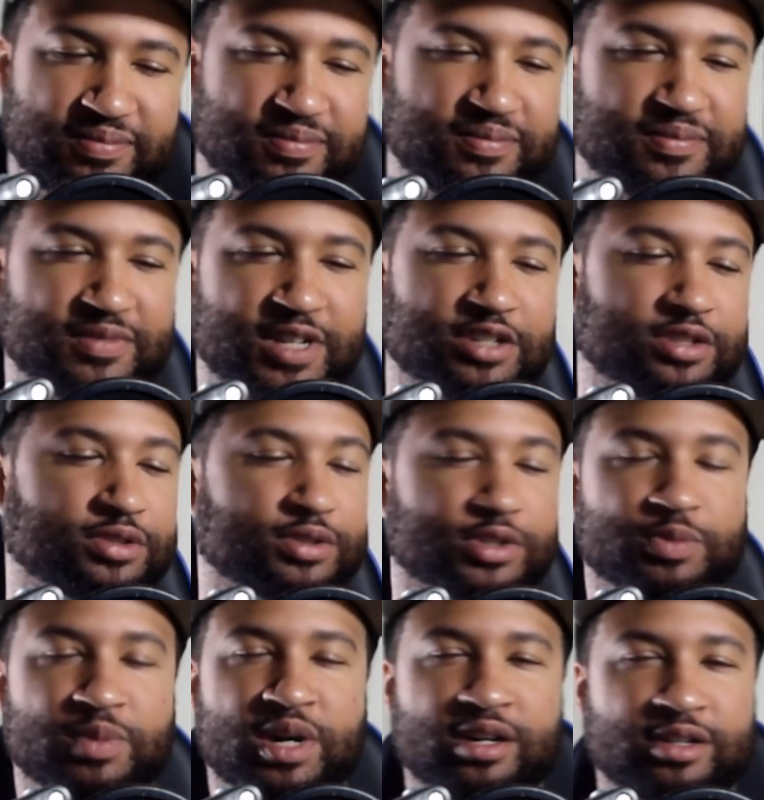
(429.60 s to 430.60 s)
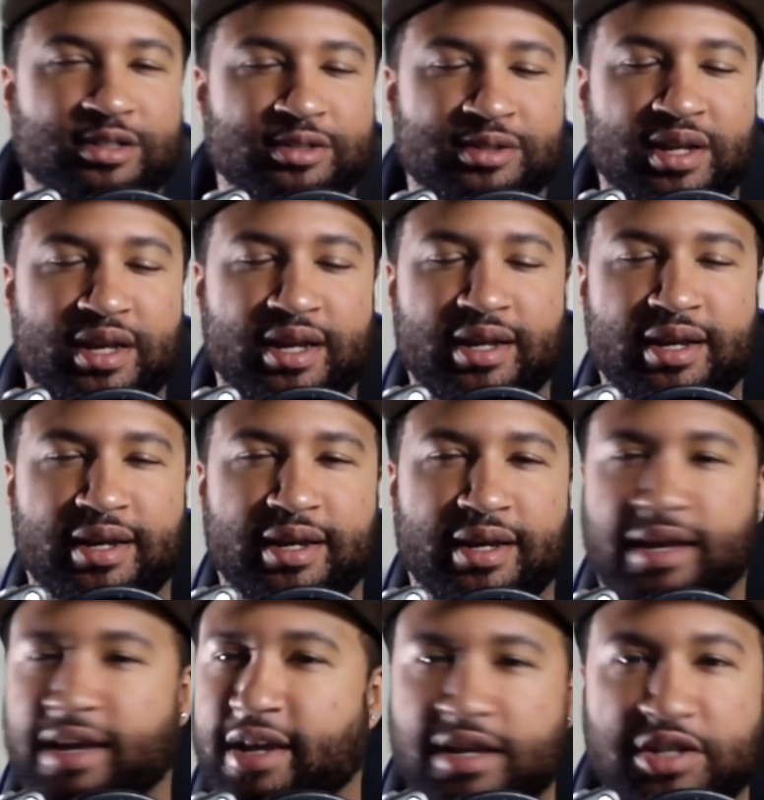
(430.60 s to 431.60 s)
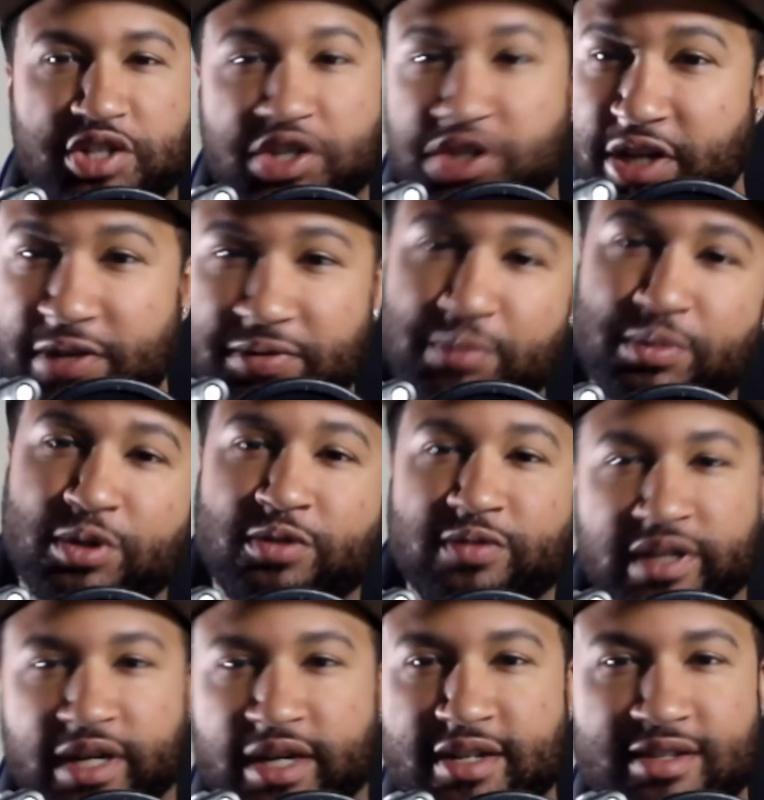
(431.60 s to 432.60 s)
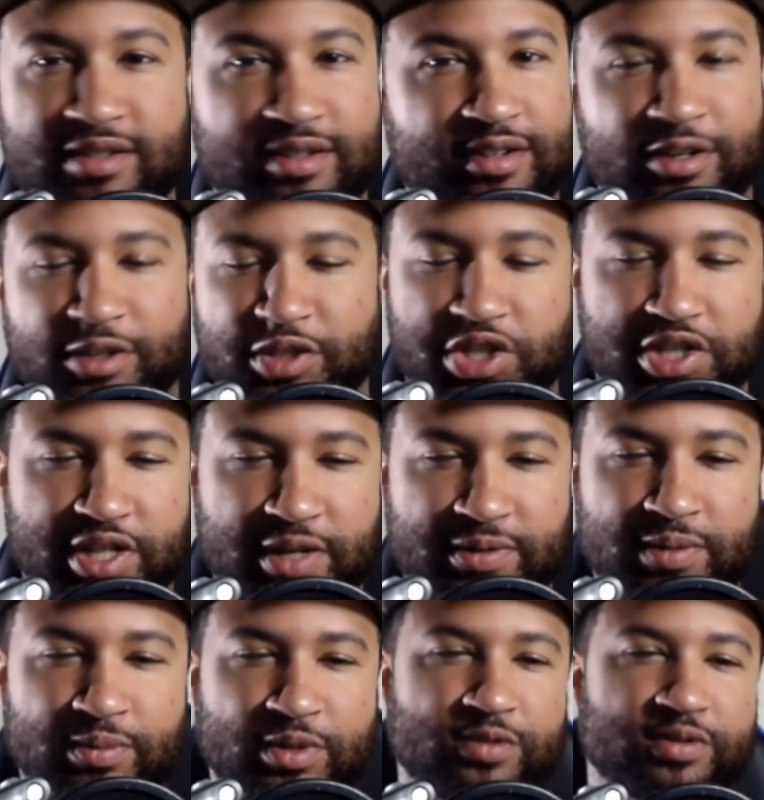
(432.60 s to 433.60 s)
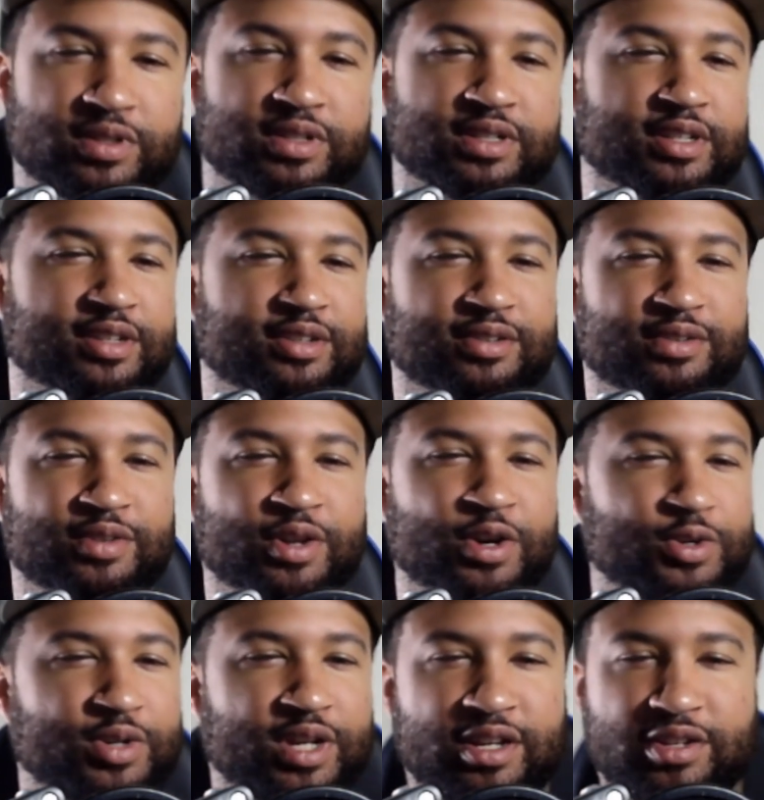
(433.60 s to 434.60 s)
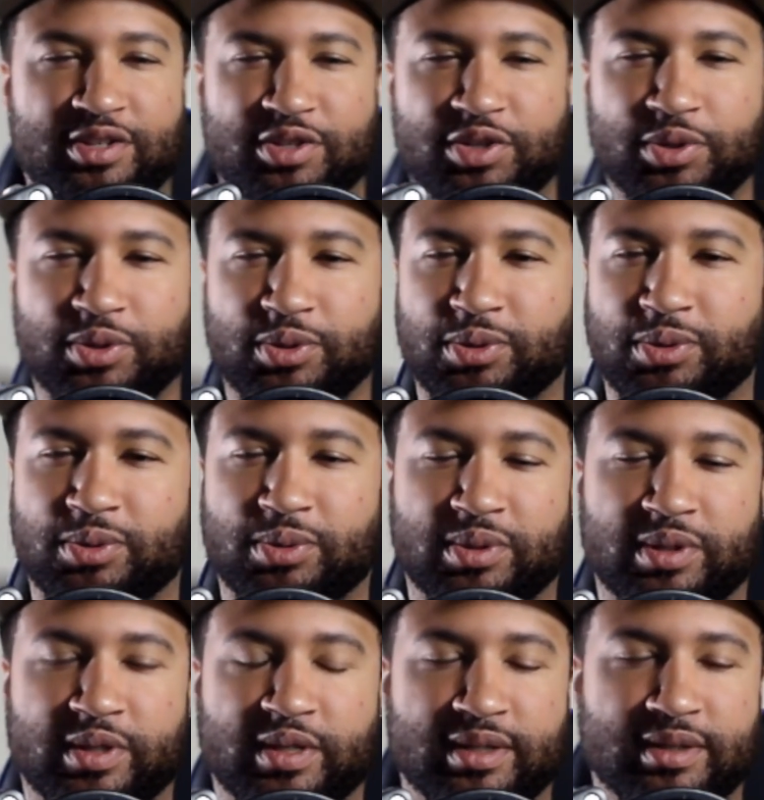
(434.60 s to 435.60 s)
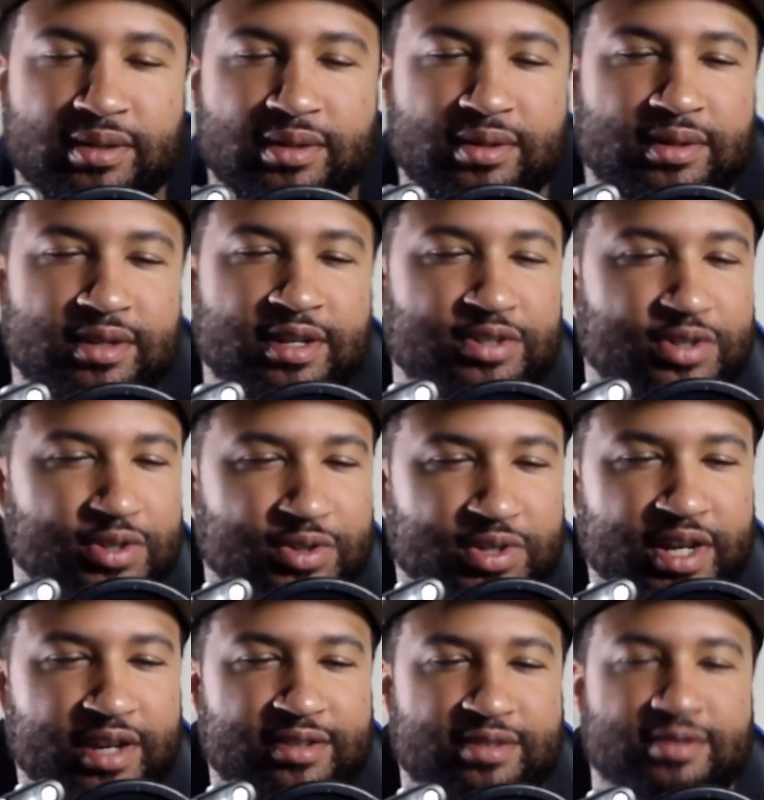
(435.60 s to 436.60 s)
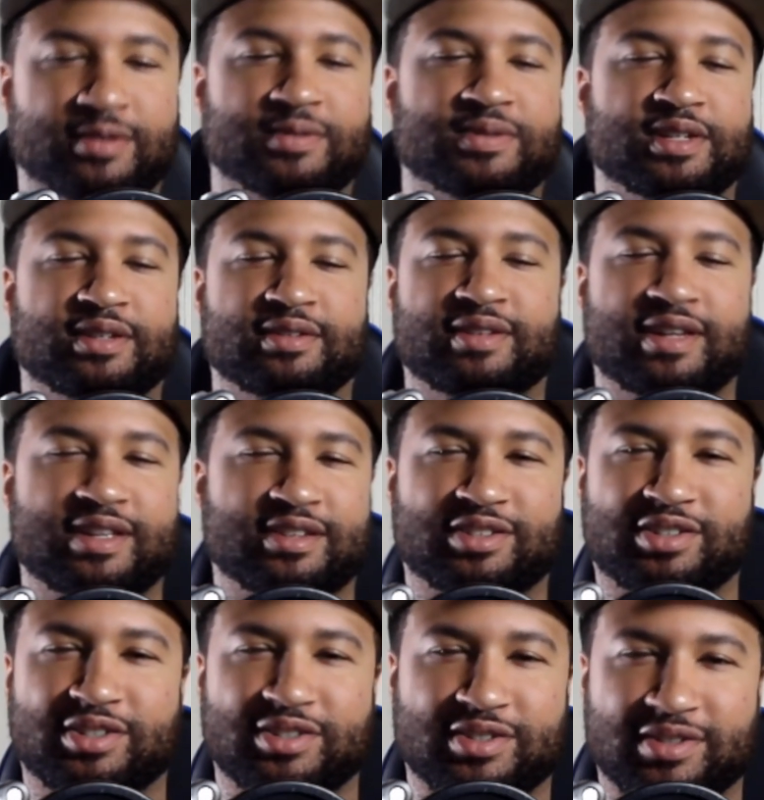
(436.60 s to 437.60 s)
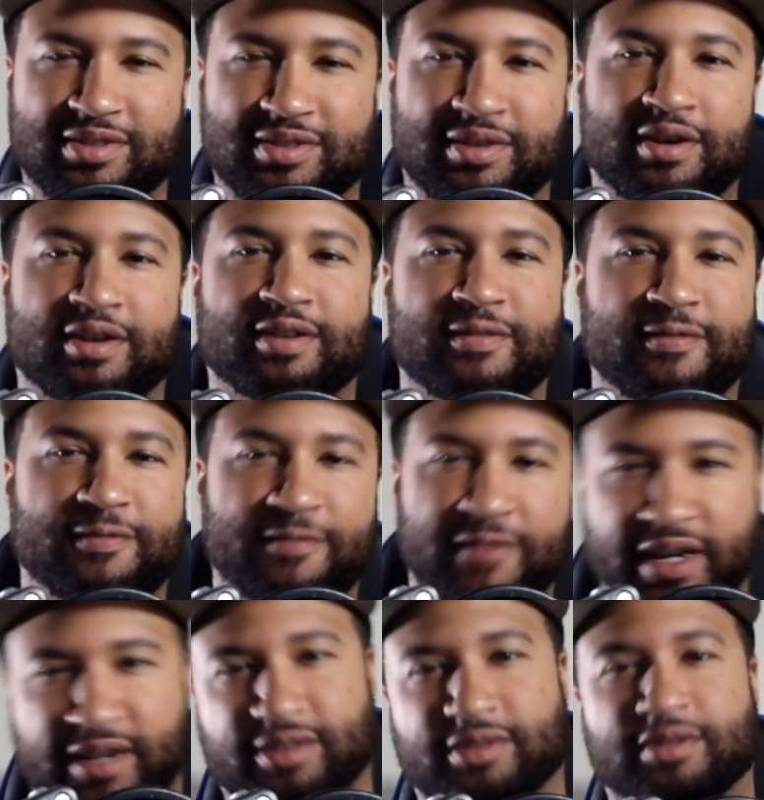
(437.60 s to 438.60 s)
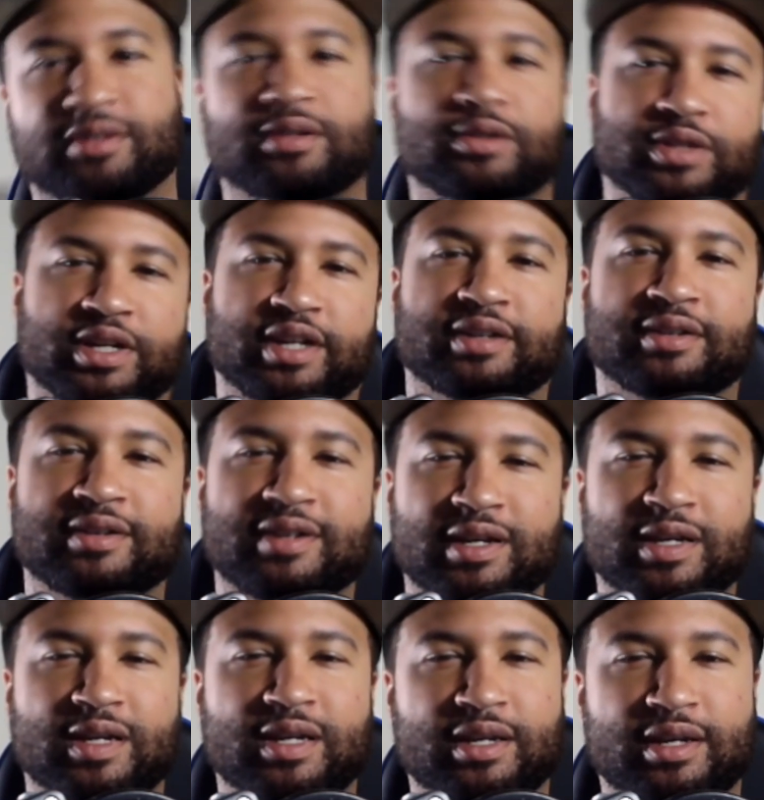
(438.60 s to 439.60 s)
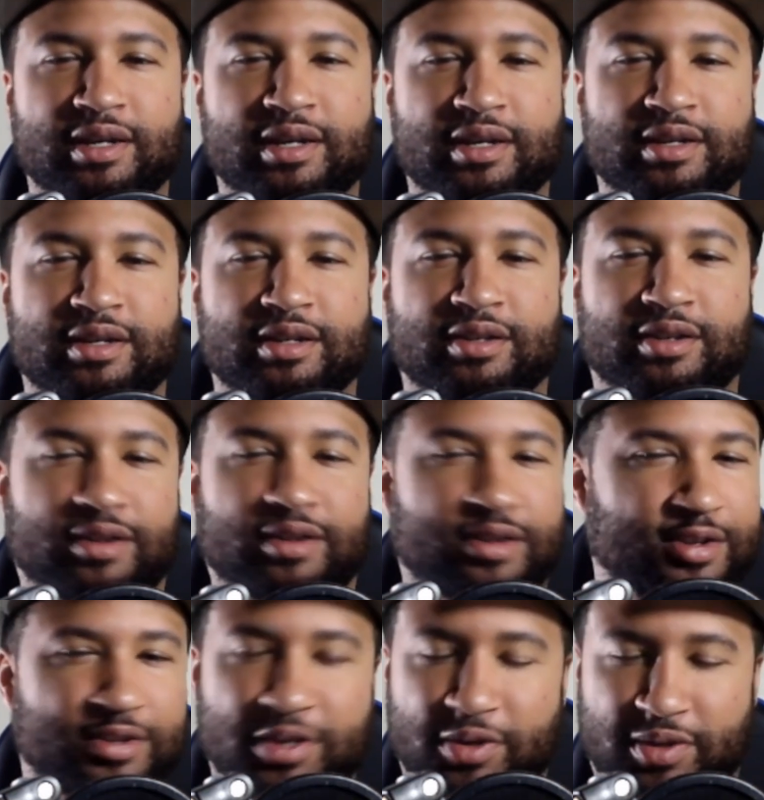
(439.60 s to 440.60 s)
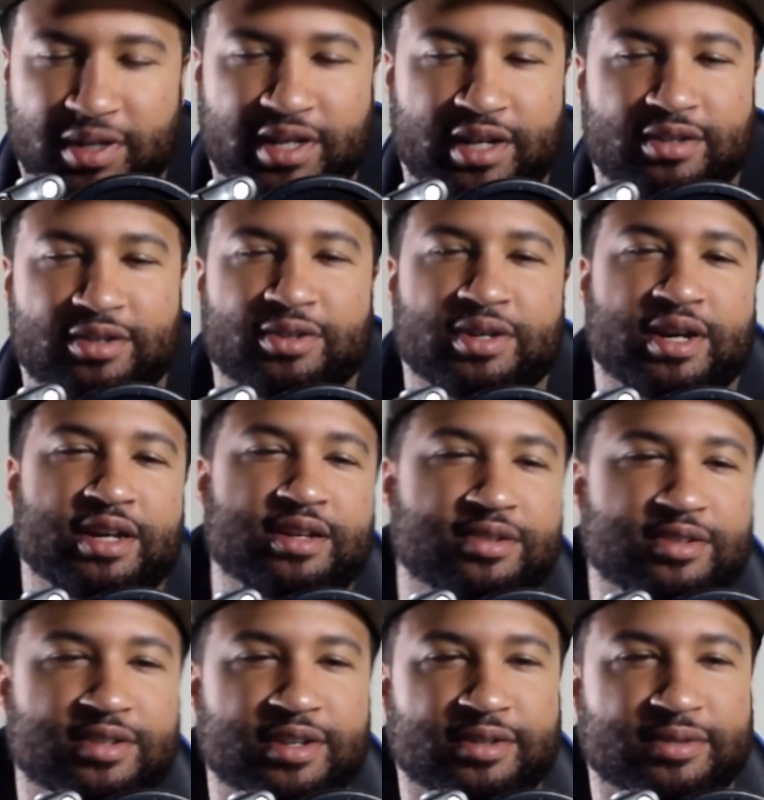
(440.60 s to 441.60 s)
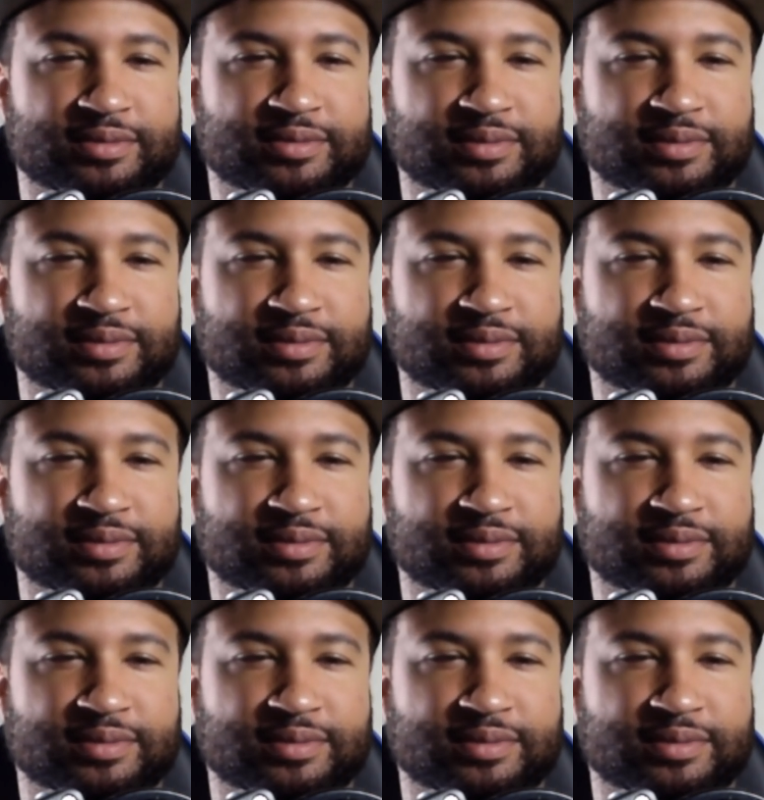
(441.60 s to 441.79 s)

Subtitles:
nice little smile, and it just kept it moving, guys. You know, just kept it moving. No need to entertain something that's just not there. Okay, you don't need to do that. So